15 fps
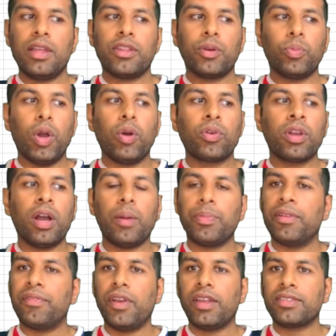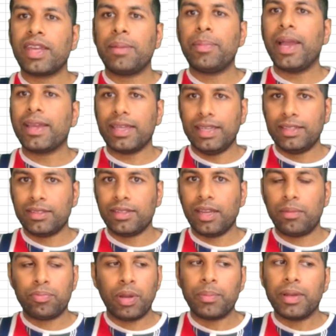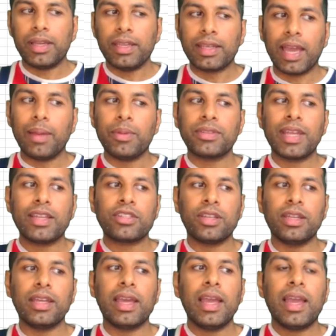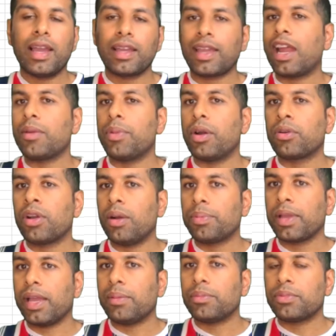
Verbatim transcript: the World Cup, the first game back isn't a Premier League game, it's actually a Carabao Cup game.